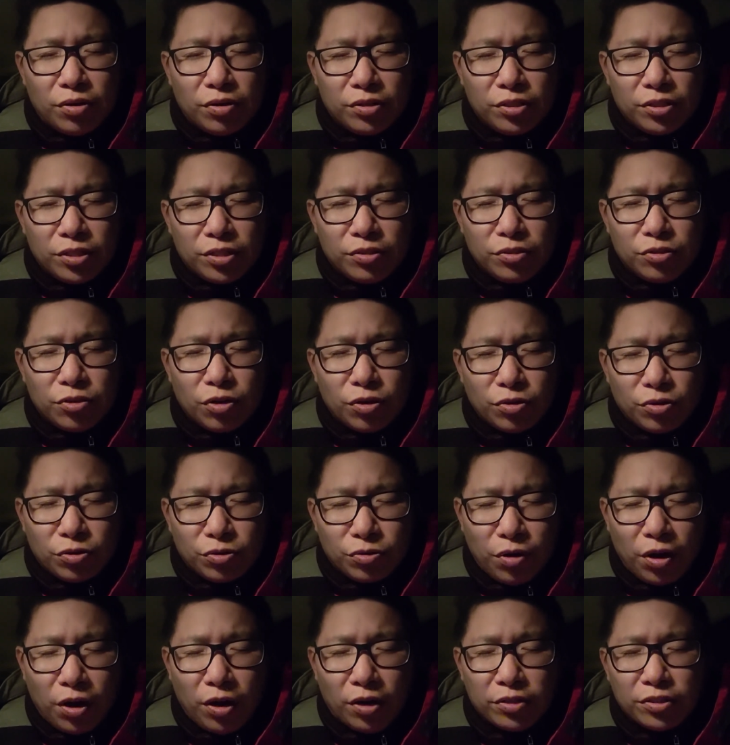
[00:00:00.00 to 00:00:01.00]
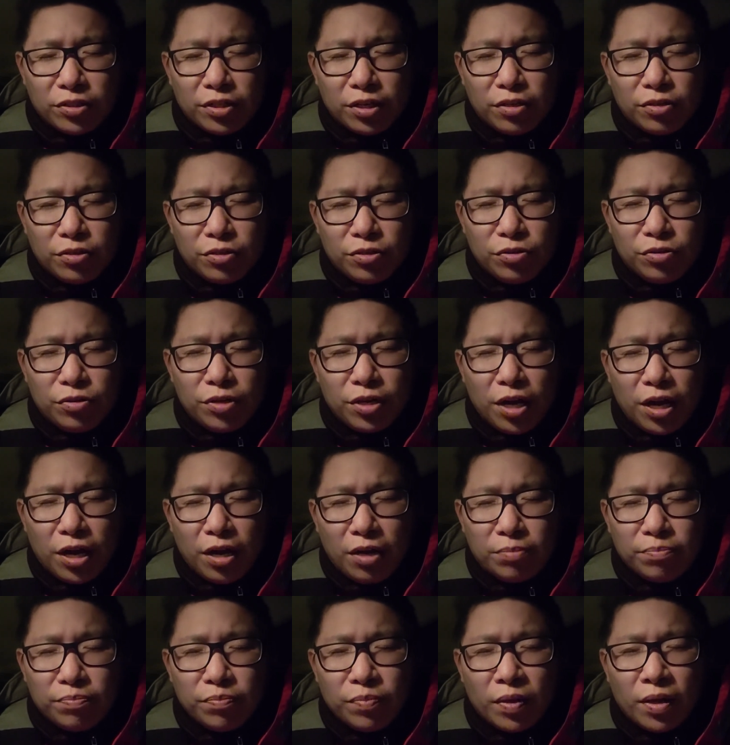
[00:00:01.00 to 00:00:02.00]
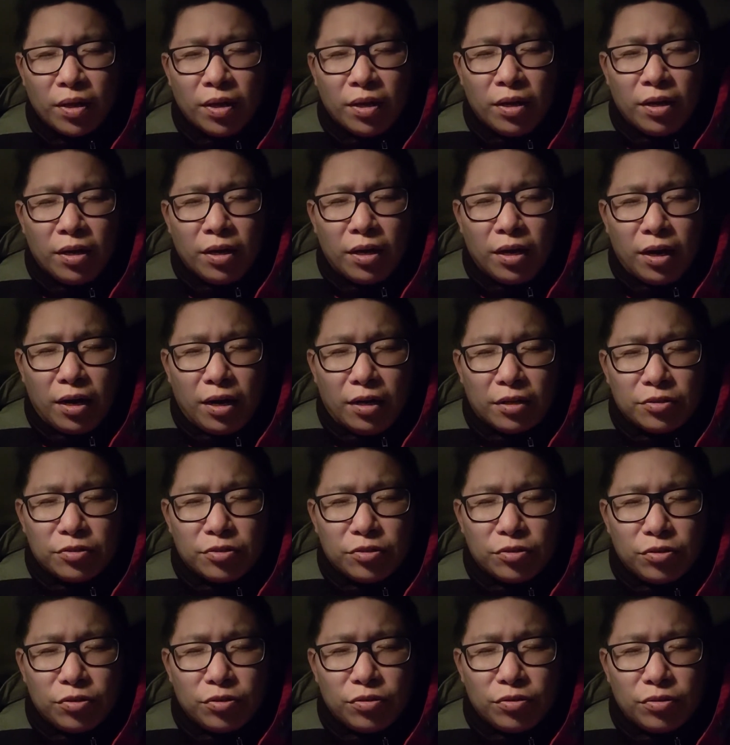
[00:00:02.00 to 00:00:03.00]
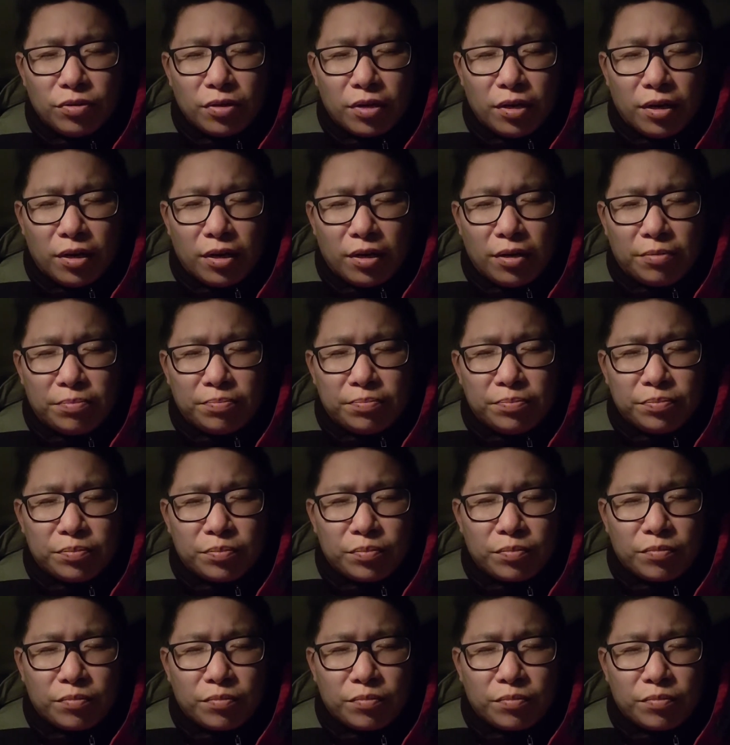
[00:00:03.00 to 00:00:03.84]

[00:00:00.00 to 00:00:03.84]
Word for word: sins on the cross, and you came uh, to um,